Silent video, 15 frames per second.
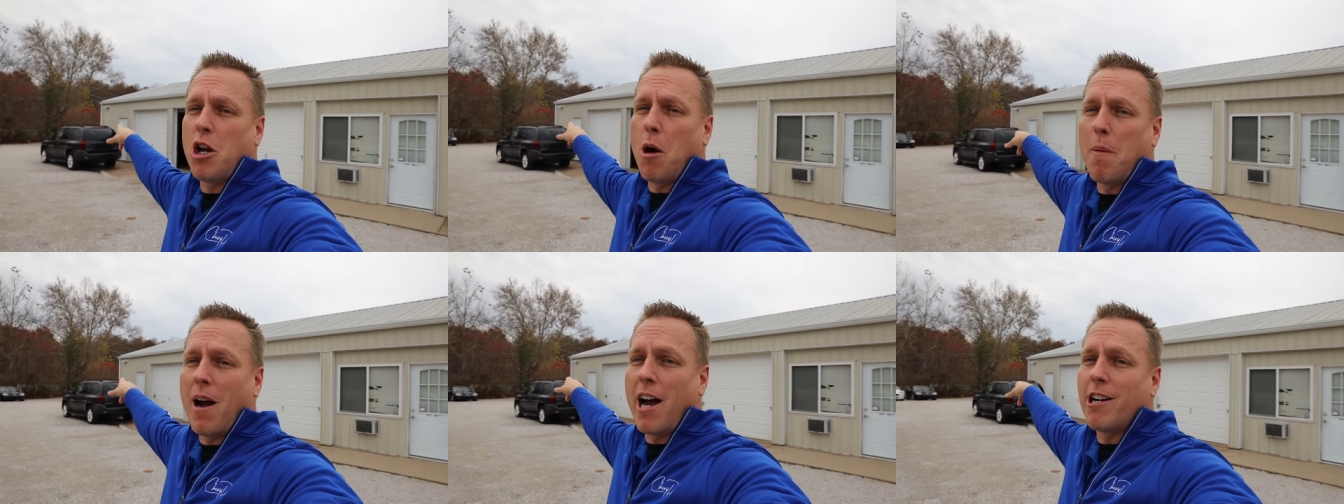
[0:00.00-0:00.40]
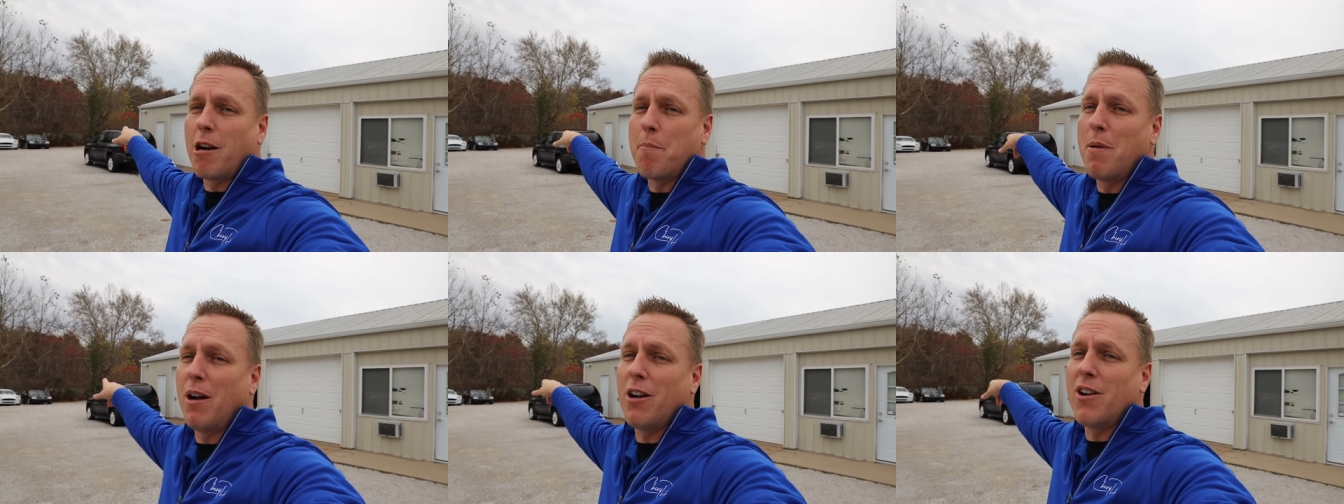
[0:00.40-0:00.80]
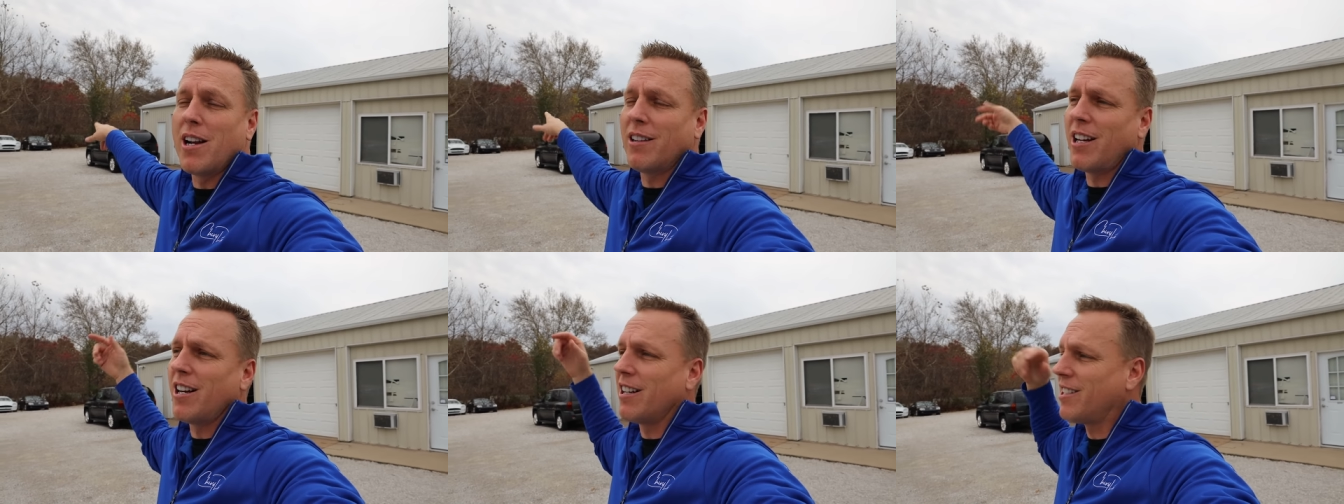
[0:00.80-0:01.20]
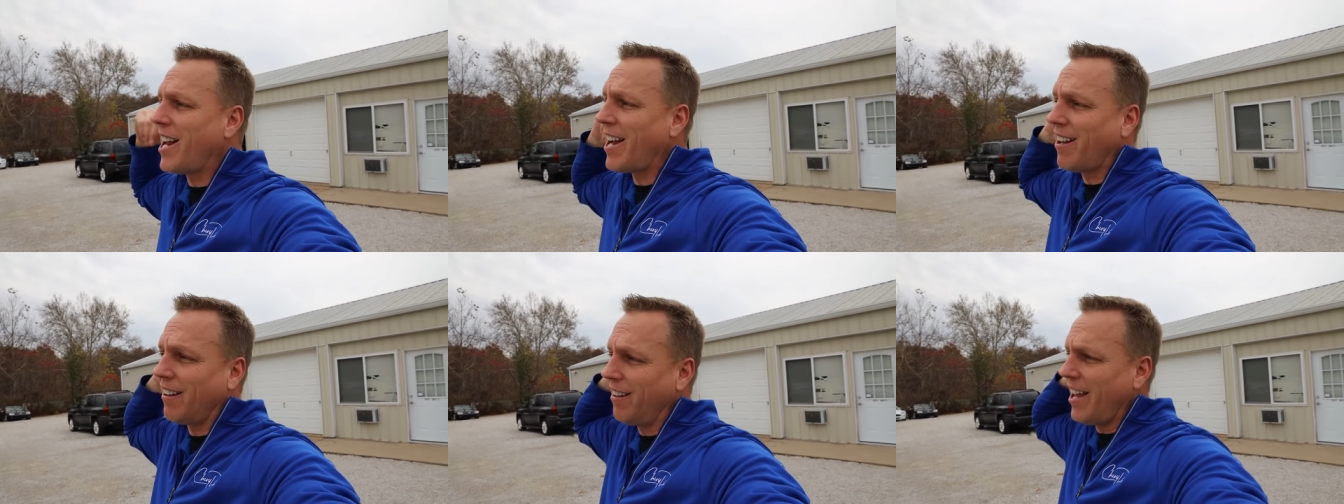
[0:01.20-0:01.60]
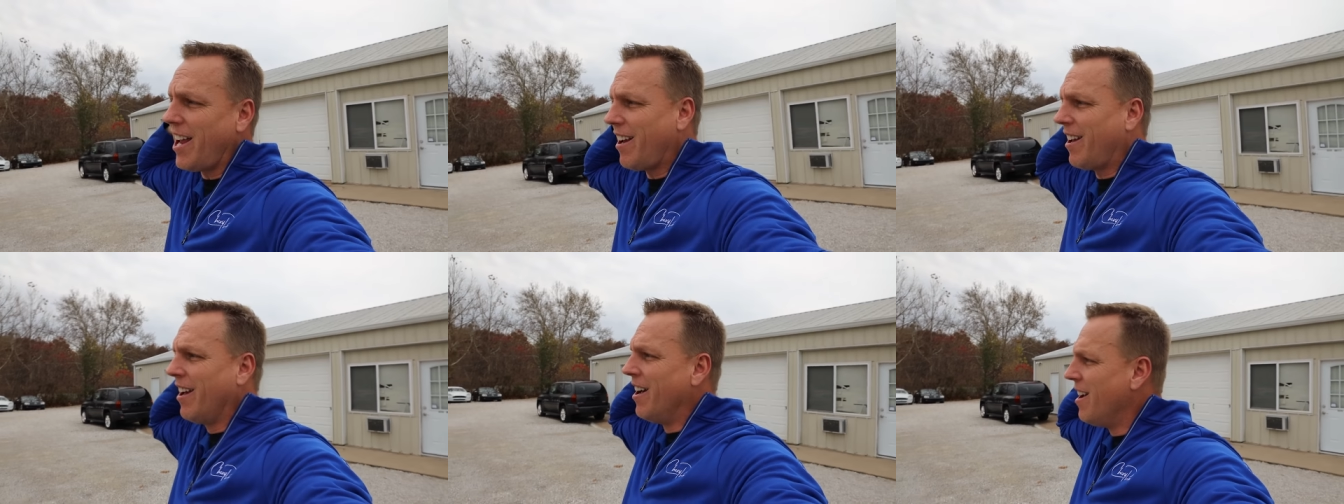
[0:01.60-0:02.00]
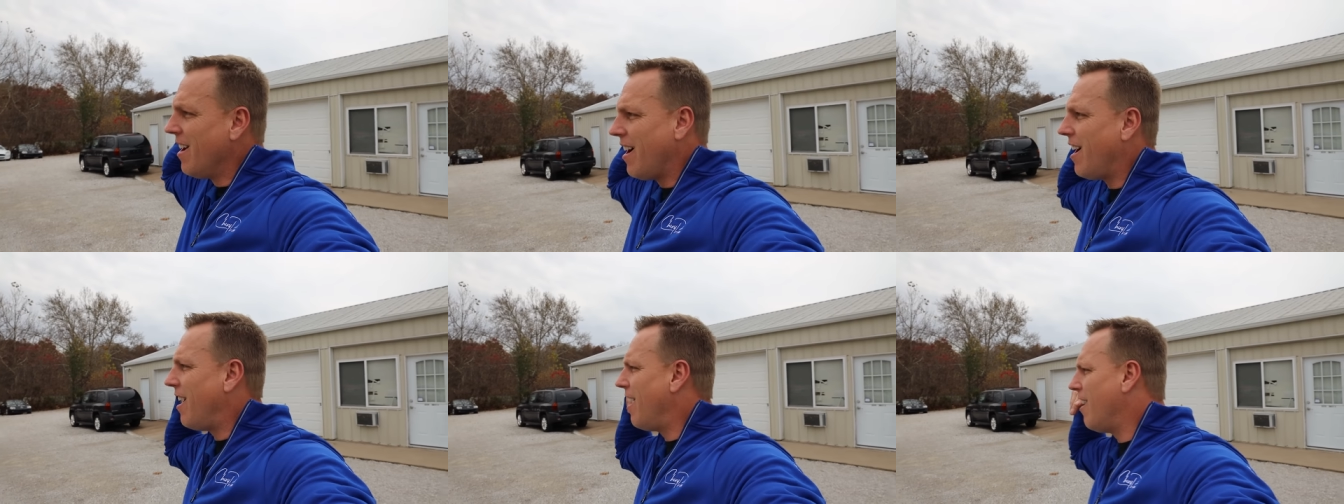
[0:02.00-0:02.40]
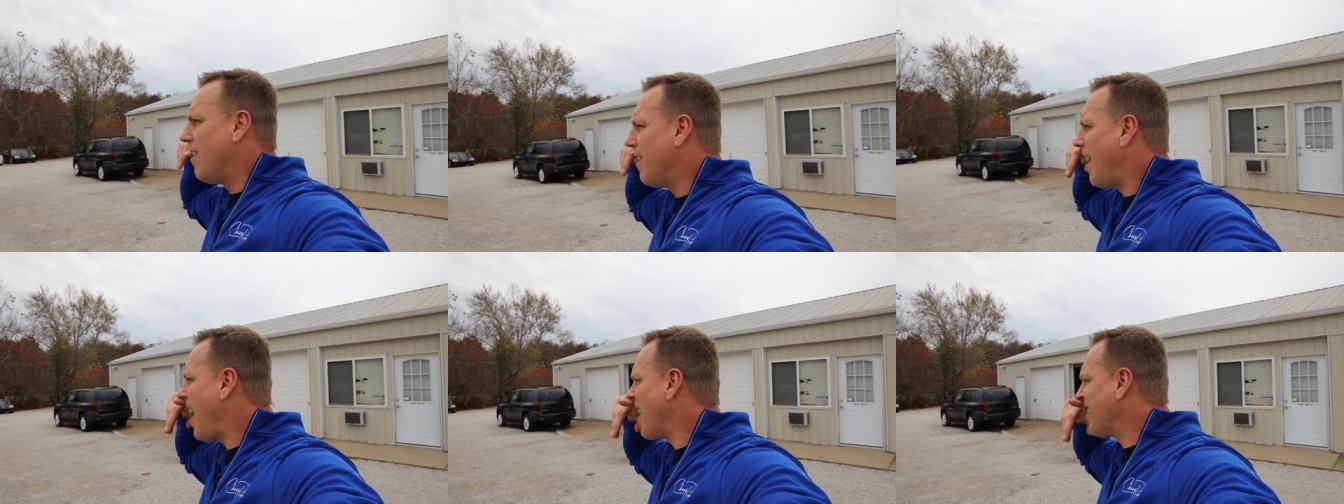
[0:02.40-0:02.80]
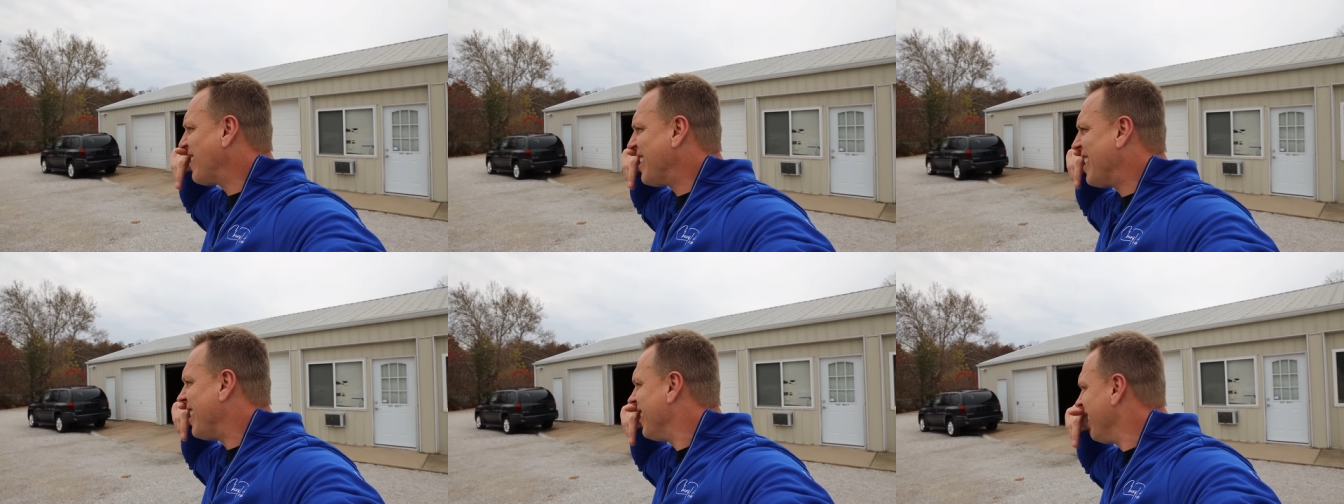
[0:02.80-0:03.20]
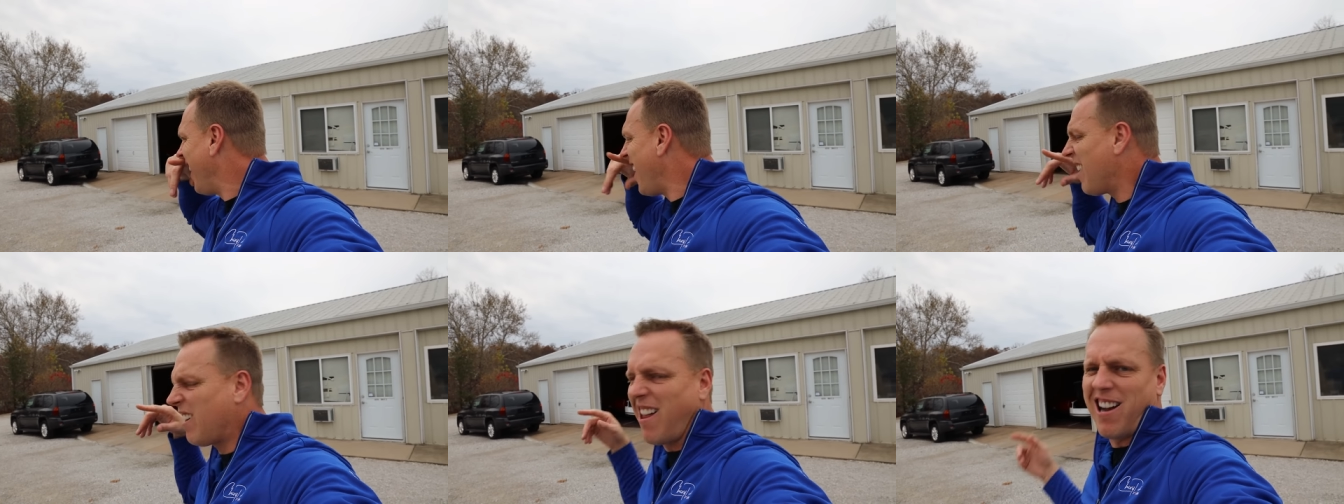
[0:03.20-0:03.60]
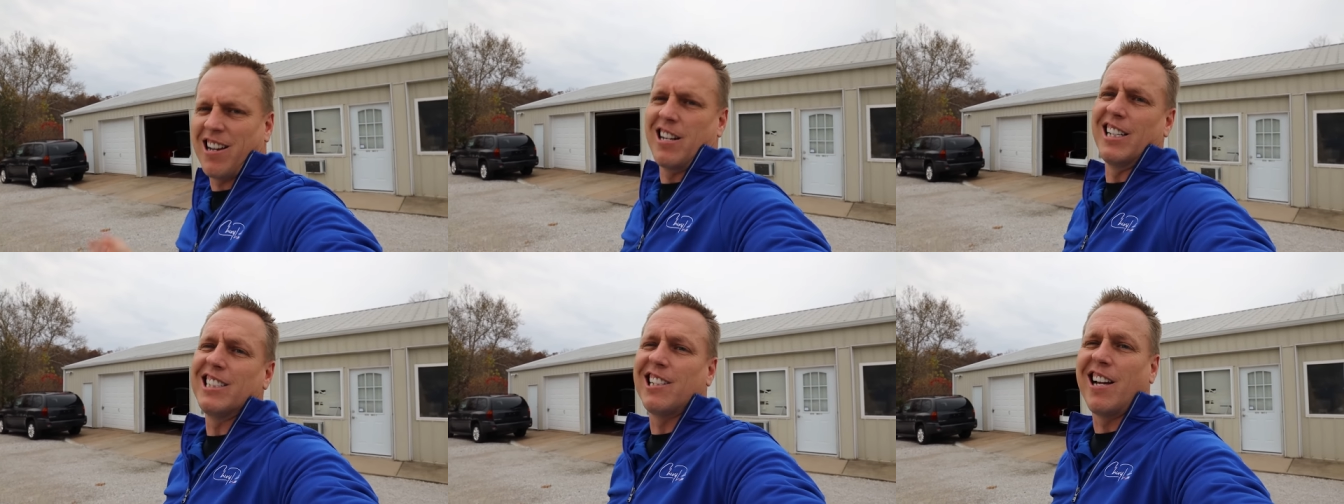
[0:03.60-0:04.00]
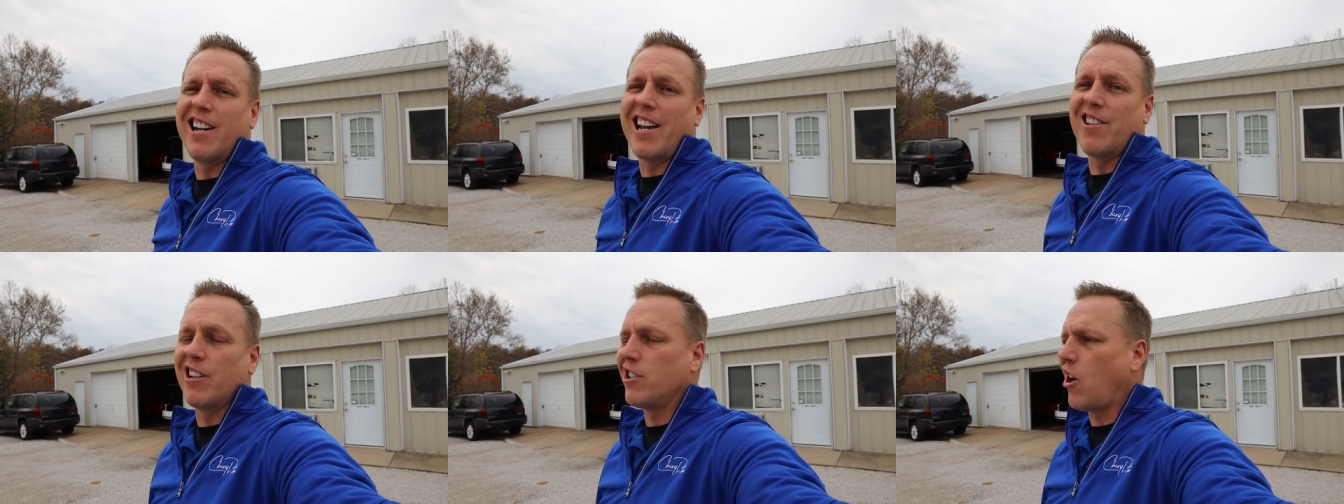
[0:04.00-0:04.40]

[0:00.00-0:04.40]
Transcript: go behind our building right there to take a leak uh, at uh, eight o'clock on a Sunday in the